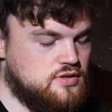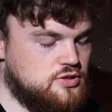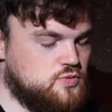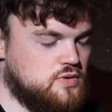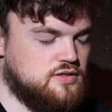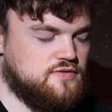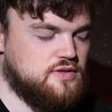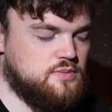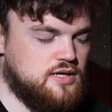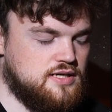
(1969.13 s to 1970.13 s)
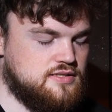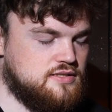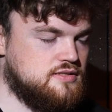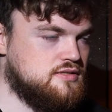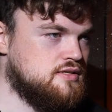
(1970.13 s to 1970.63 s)
Each one of them has
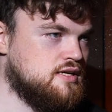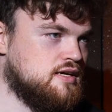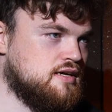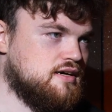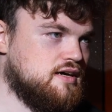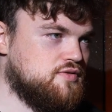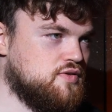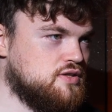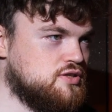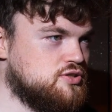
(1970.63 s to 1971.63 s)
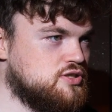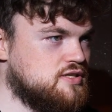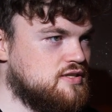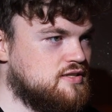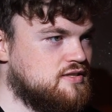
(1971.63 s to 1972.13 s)
its advantages
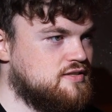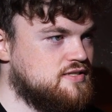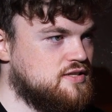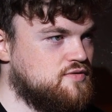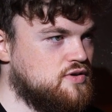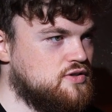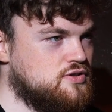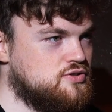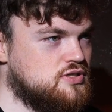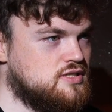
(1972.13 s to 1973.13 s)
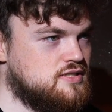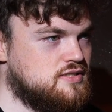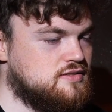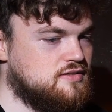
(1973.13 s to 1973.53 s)
and disadvantages.